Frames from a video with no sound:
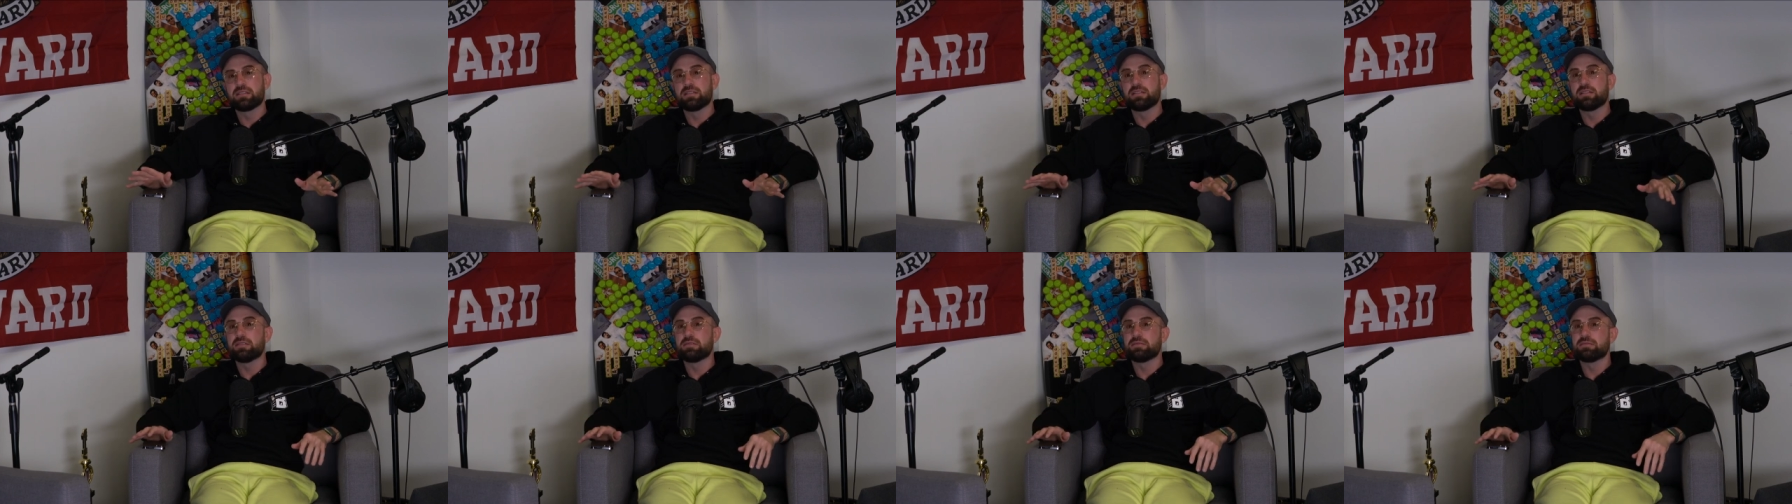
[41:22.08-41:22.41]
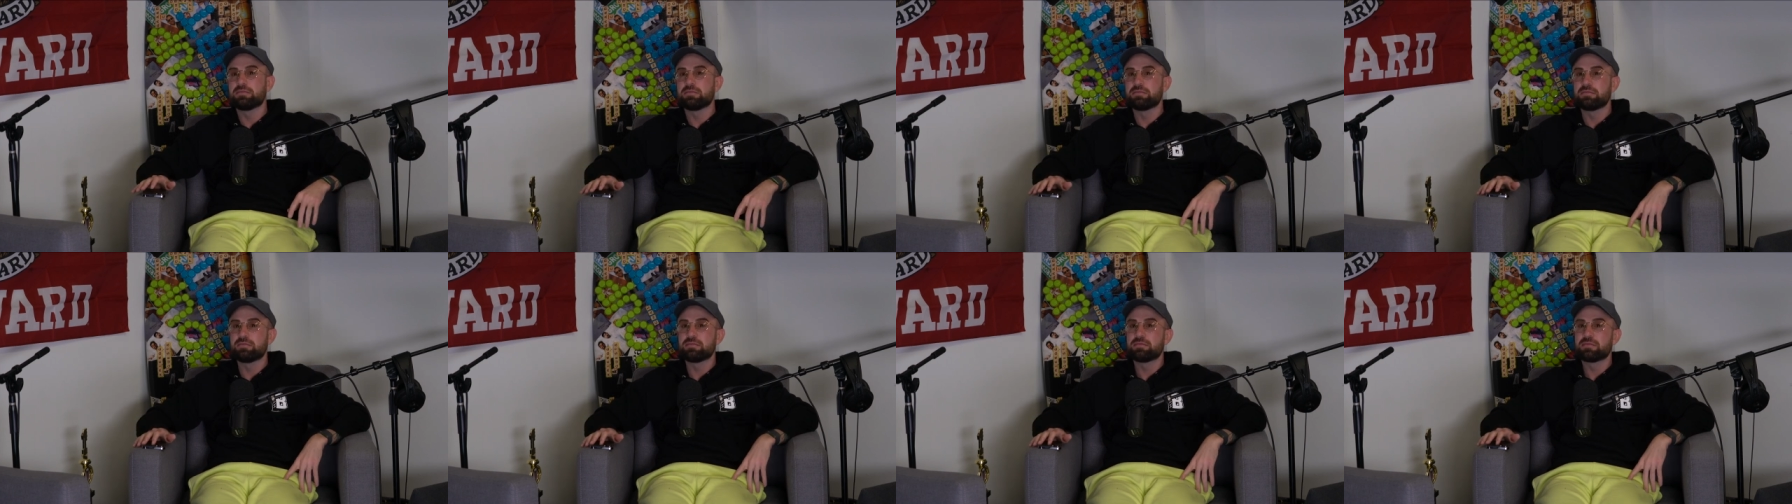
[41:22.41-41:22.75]
Oh,
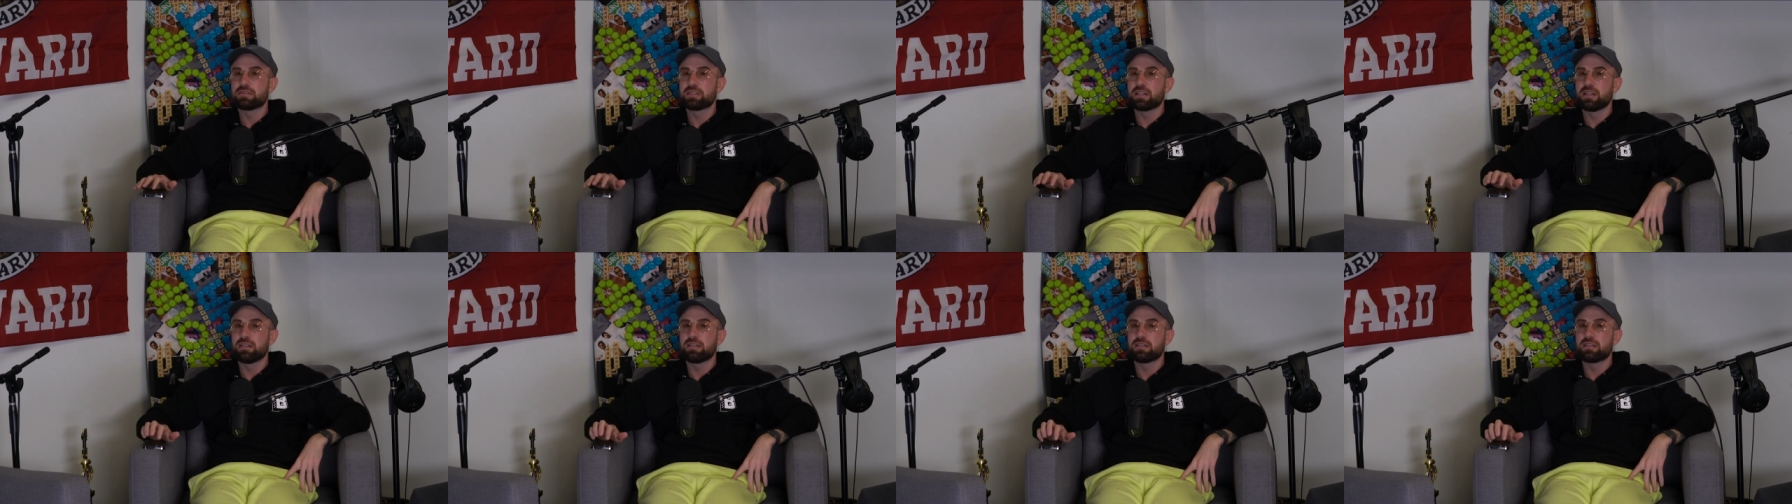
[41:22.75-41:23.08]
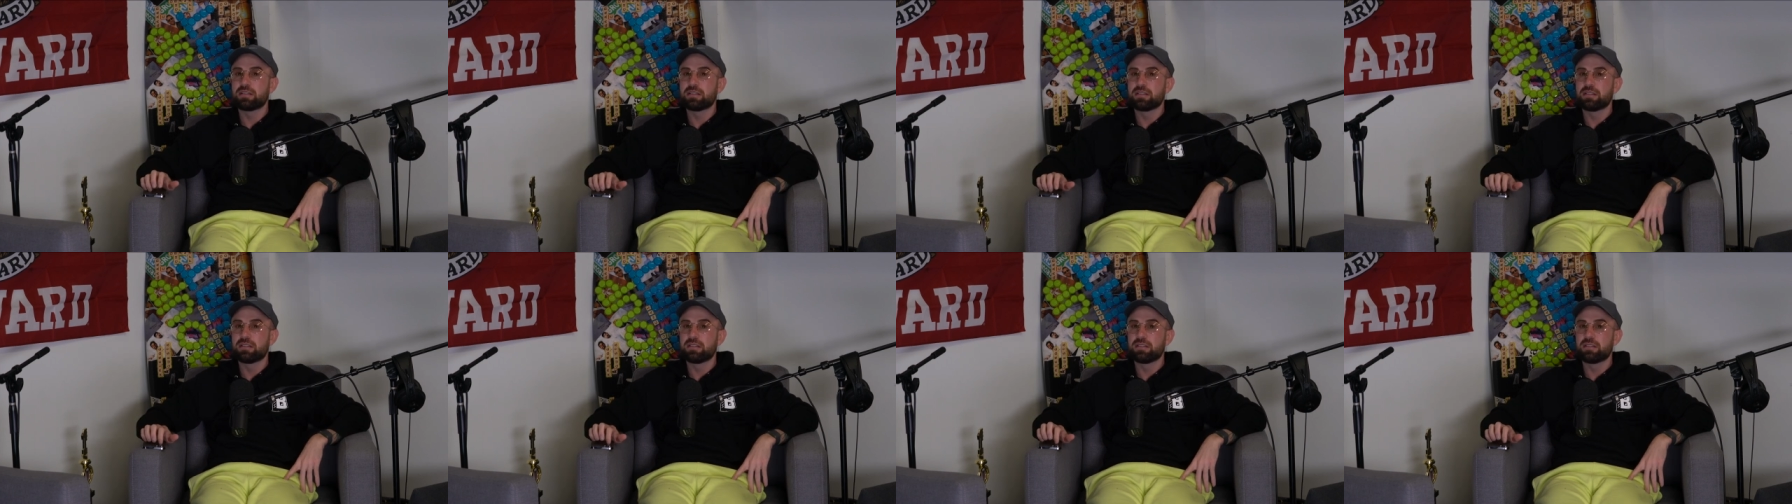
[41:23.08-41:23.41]
okay.
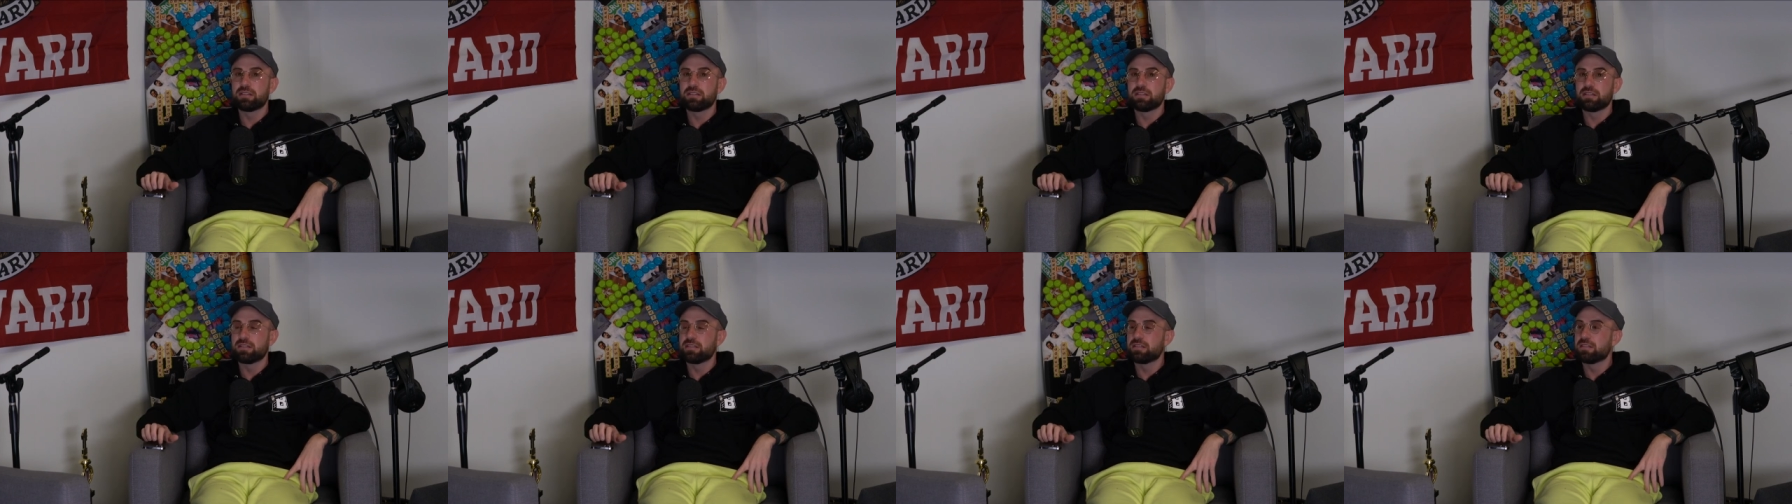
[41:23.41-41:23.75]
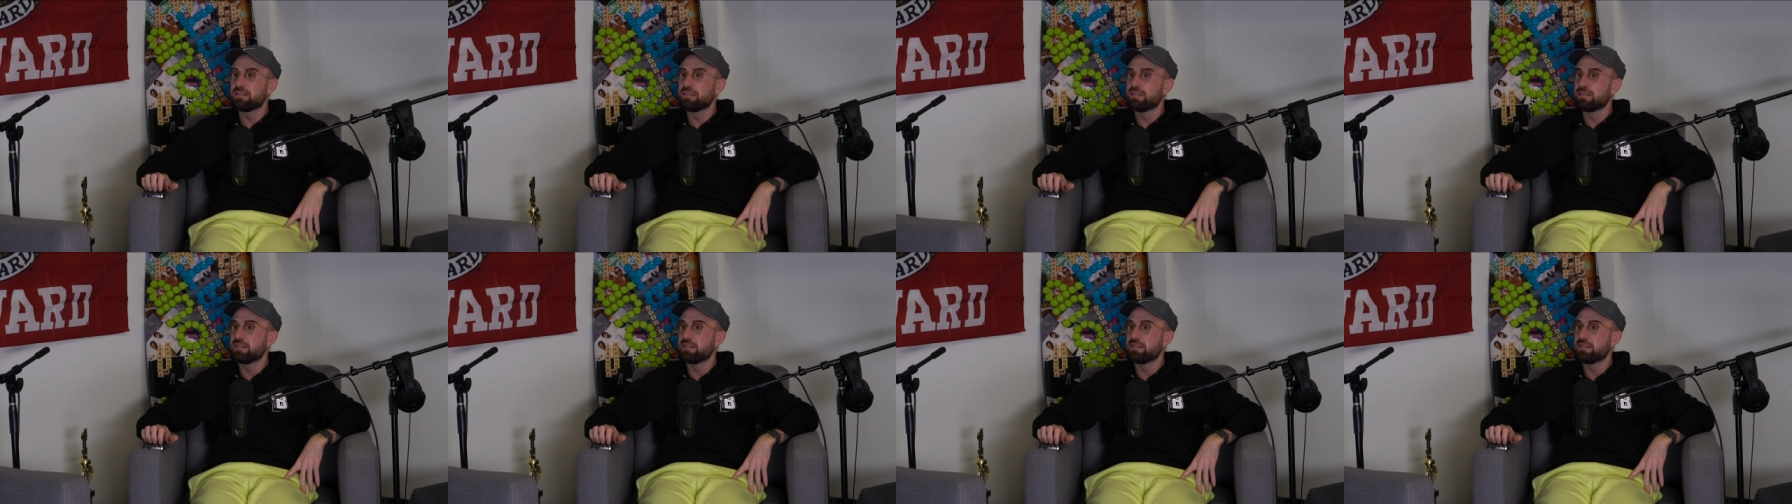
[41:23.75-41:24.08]
Yeah.
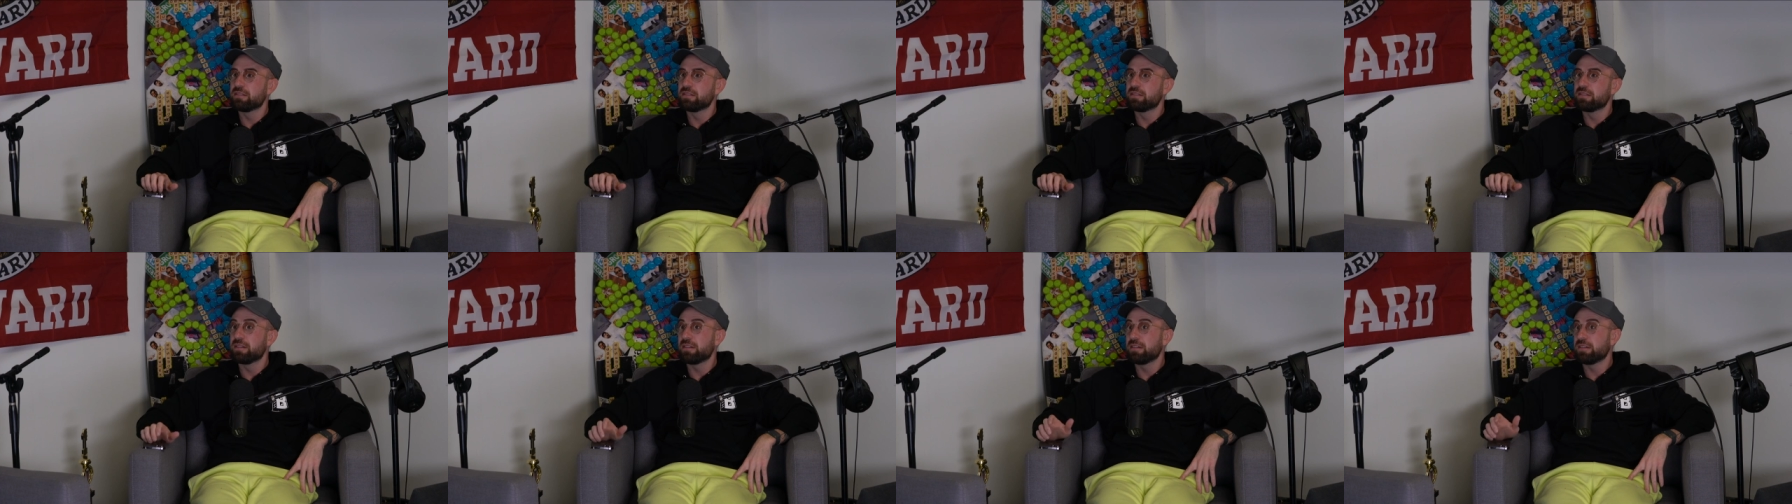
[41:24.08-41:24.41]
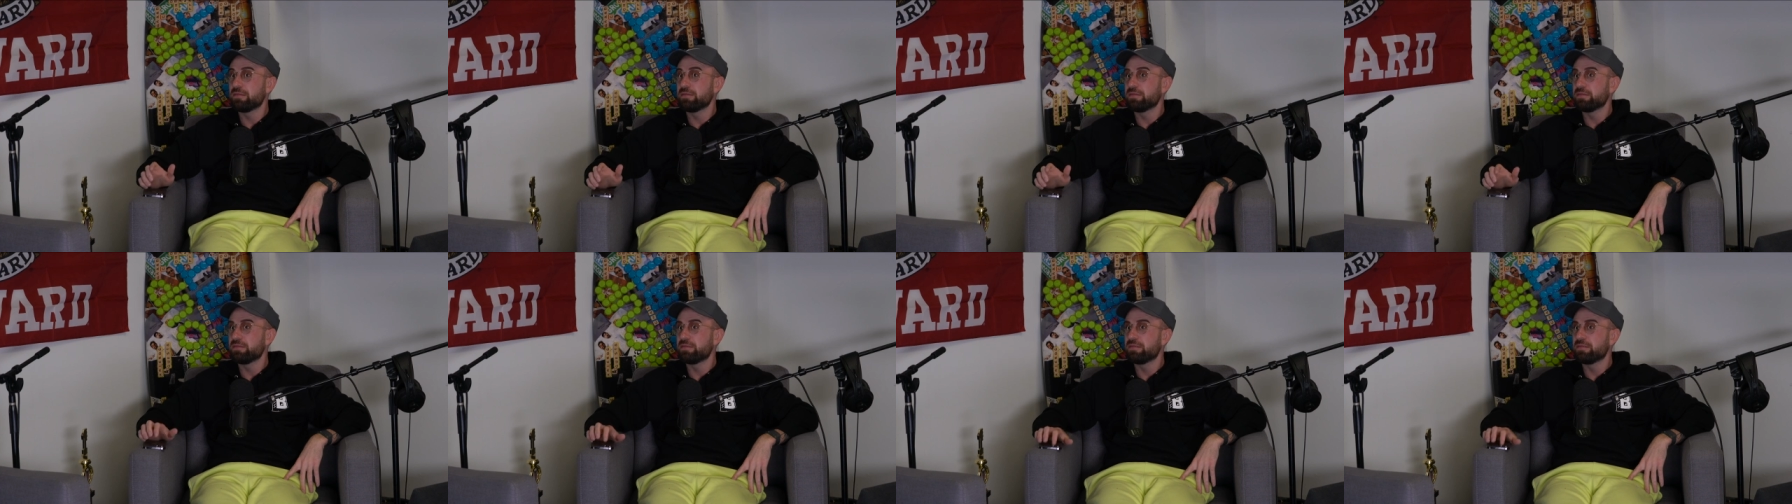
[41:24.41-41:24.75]
All right.